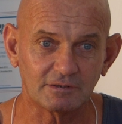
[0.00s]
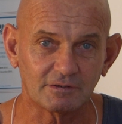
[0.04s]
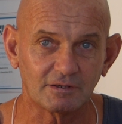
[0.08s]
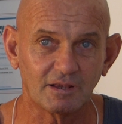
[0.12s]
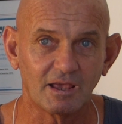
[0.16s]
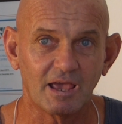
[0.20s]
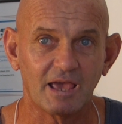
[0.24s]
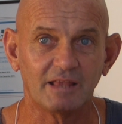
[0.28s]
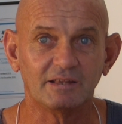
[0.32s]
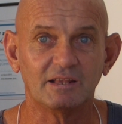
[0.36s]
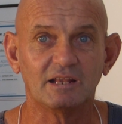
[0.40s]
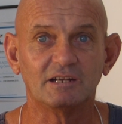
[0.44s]
it,
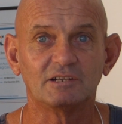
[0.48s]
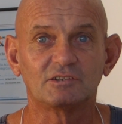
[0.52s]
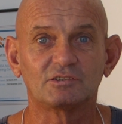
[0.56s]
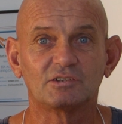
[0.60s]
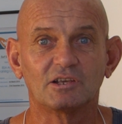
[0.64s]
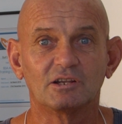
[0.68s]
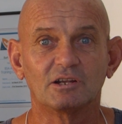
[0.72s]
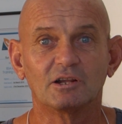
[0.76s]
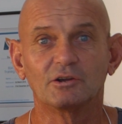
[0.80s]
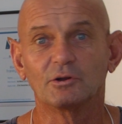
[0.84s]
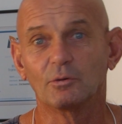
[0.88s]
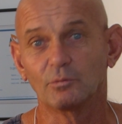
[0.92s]
and then he
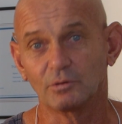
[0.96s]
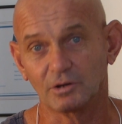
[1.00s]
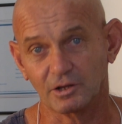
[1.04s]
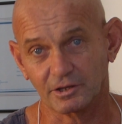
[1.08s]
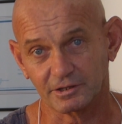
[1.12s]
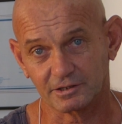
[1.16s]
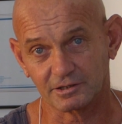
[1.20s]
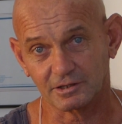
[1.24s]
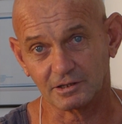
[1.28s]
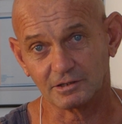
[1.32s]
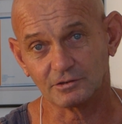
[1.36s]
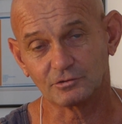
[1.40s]
said, I don't
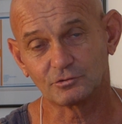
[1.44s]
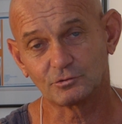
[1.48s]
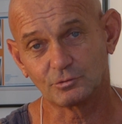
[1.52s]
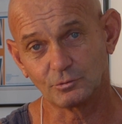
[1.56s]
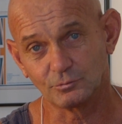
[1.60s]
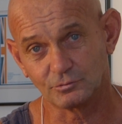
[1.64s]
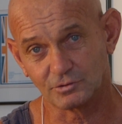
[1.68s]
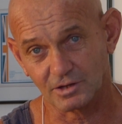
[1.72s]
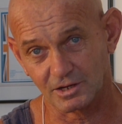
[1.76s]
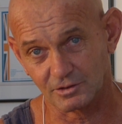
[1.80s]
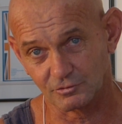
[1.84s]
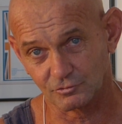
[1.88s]
like it, it's
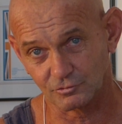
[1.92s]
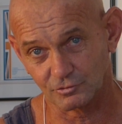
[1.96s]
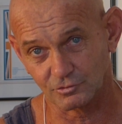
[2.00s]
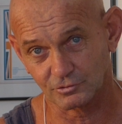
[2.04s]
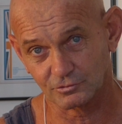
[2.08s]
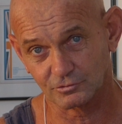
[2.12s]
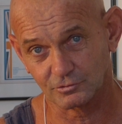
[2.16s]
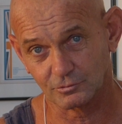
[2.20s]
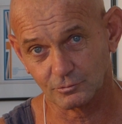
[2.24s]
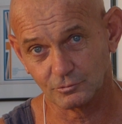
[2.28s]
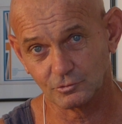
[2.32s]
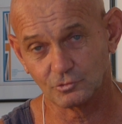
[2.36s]
too
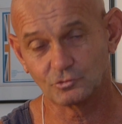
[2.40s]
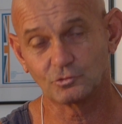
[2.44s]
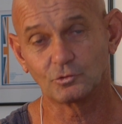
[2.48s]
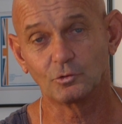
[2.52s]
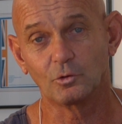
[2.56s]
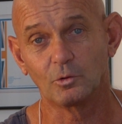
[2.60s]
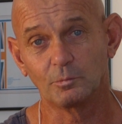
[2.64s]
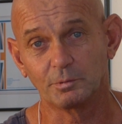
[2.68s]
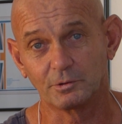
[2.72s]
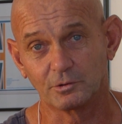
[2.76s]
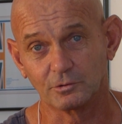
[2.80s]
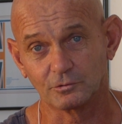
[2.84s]
dangerous. You
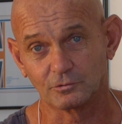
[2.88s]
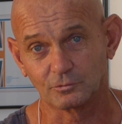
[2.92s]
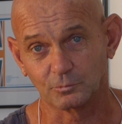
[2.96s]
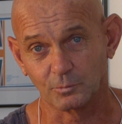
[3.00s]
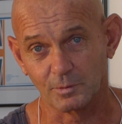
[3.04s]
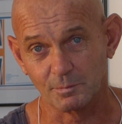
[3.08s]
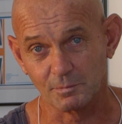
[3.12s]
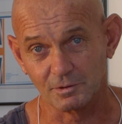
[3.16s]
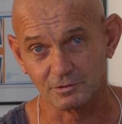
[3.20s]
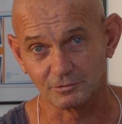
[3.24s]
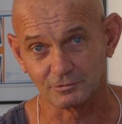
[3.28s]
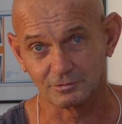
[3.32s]
should all be good
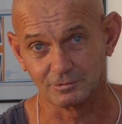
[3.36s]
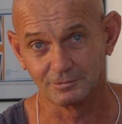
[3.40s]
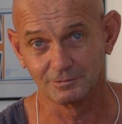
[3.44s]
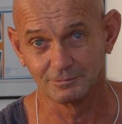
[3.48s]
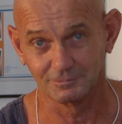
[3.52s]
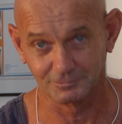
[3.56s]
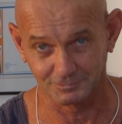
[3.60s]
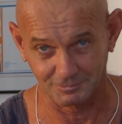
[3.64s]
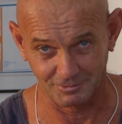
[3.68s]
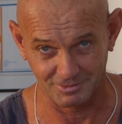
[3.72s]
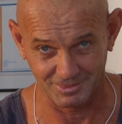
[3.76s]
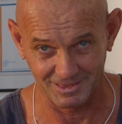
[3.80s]

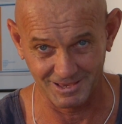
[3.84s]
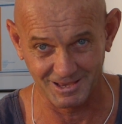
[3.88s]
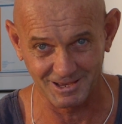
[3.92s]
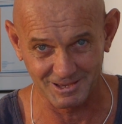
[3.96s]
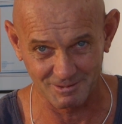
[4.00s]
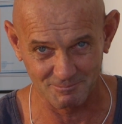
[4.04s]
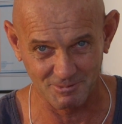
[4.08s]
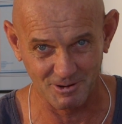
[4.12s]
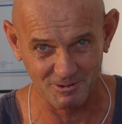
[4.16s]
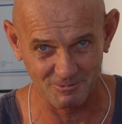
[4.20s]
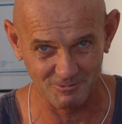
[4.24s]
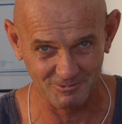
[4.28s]
swimmers. So
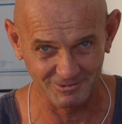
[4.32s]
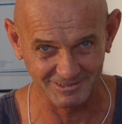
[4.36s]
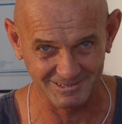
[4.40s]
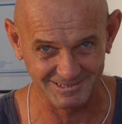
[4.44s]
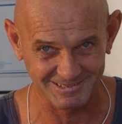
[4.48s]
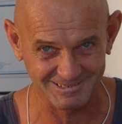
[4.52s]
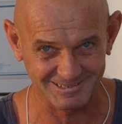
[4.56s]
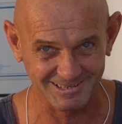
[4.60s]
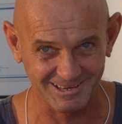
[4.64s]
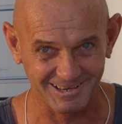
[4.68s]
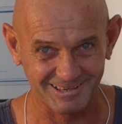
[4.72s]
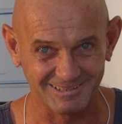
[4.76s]
think about what
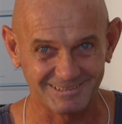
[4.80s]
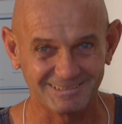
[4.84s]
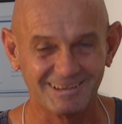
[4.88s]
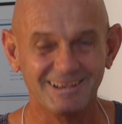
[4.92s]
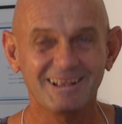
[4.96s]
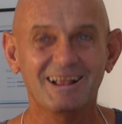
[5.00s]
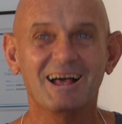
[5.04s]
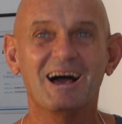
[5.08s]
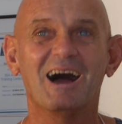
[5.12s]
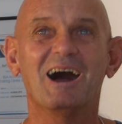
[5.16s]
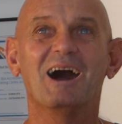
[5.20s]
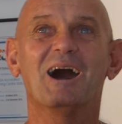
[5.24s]
he said.
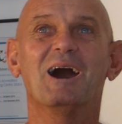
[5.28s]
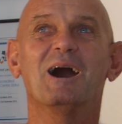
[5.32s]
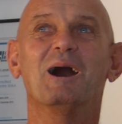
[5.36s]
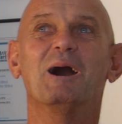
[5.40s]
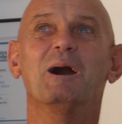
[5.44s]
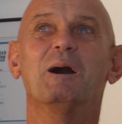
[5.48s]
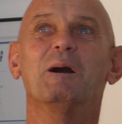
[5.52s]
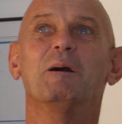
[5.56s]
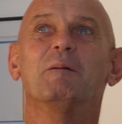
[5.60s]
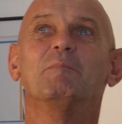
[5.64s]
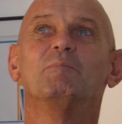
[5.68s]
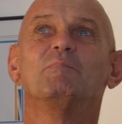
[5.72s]

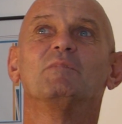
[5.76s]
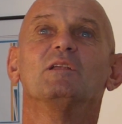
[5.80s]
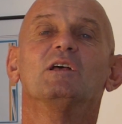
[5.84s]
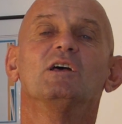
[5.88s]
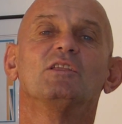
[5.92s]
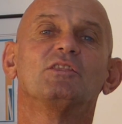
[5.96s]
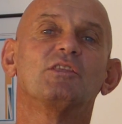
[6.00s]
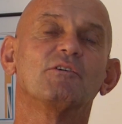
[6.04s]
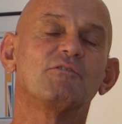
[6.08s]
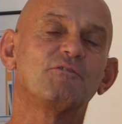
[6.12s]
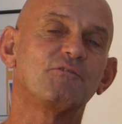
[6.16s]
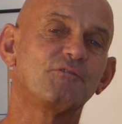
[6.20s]

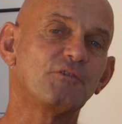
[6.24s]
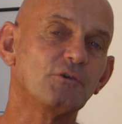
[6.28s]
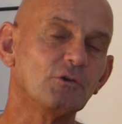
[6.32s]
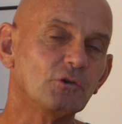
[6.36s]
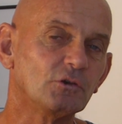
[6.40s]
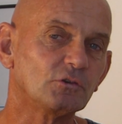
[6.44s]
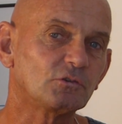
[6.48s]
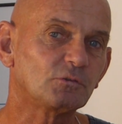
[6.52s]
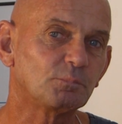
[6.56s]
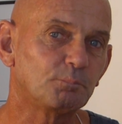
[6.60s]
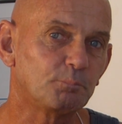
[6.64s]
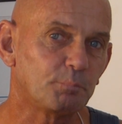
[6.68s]
The
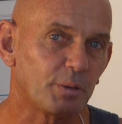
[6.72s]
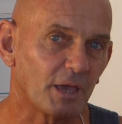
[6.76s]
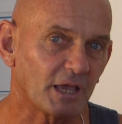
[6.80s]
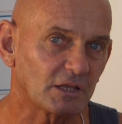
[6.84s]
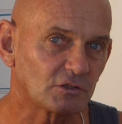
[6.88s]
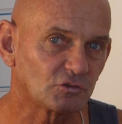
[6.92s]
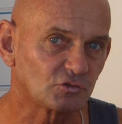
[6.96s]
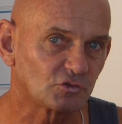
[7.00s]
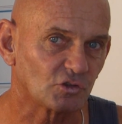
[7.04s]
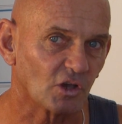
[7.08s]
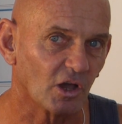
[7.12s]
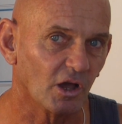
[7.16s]
first
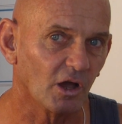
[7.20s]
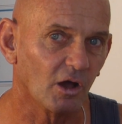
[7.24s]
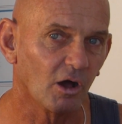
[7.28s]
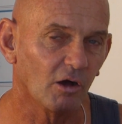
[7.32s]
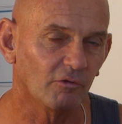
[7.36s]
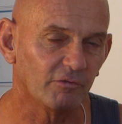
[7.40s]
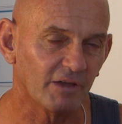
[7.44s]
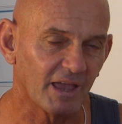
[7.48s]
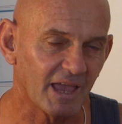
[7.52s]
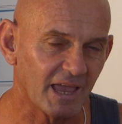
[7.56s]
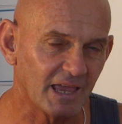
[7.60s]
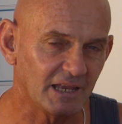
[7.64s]
picture
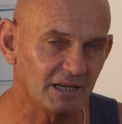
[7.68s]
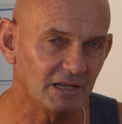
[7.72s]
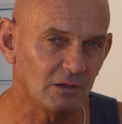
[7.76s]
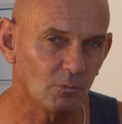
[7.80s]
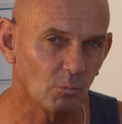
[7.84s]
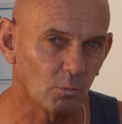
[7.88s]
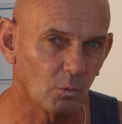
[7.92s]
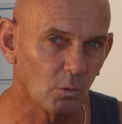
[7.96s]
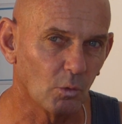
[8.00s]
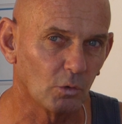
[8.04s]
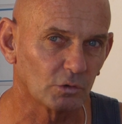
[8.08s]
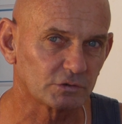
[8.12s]
of
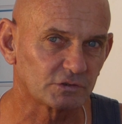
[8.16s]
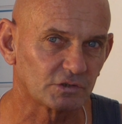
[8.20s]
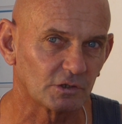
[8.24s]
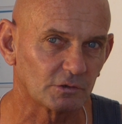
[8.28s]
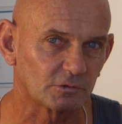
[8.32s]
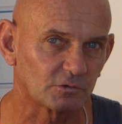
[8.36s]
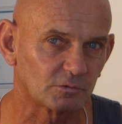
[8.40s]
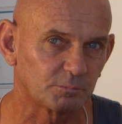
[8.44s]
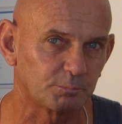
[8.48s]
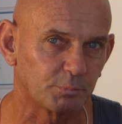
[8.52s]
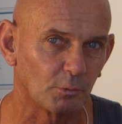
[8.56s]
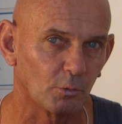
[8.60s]
any
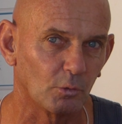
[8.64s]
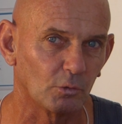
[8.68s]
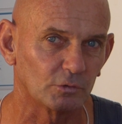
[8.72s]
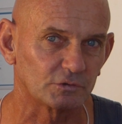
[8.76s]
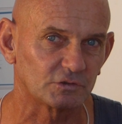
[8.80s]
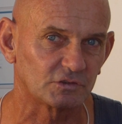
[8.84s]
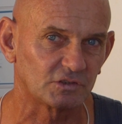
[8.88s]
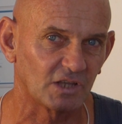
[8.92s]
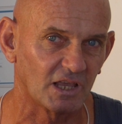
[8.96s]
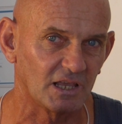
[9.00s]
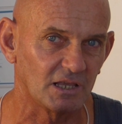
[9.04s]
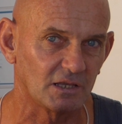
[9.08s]
water
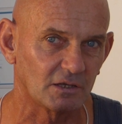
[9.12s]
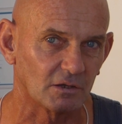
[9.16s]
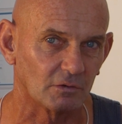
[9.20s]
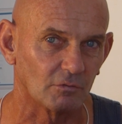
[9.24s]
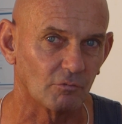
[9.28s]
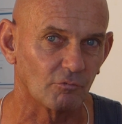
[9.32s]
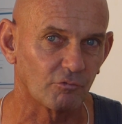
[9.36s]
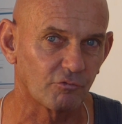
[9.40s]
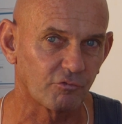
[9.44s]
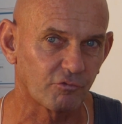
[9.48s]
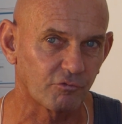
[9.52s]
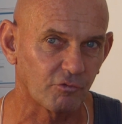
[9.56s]
sport
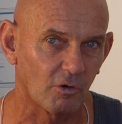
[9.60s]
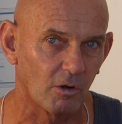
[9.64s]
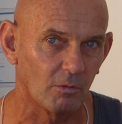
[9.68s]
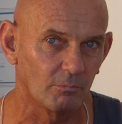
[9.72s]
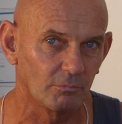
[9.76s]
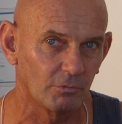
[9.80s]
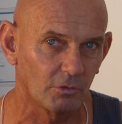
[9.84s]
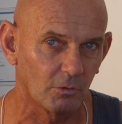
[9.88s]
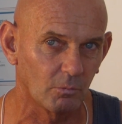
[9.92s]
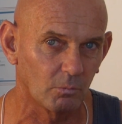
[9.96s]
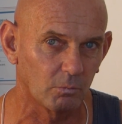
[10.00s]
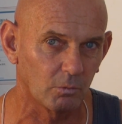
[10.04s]
taken
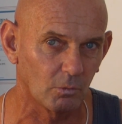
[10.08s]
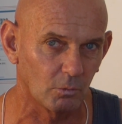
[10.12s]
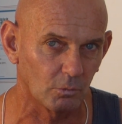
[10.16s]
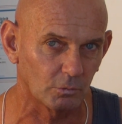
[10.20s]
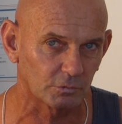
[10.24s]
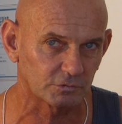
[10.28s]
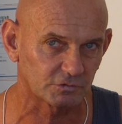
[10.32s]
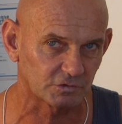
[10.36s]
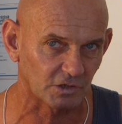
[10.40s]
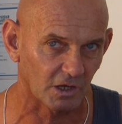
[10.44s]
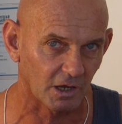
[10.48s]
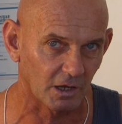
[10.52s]
from the
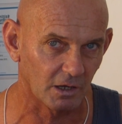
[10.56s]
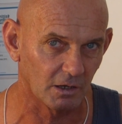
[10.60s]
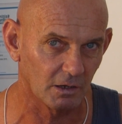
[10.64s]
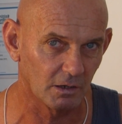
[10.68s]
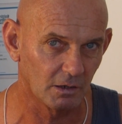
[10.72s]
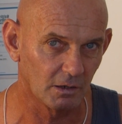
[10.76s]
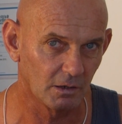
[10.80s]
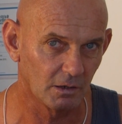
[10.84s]
water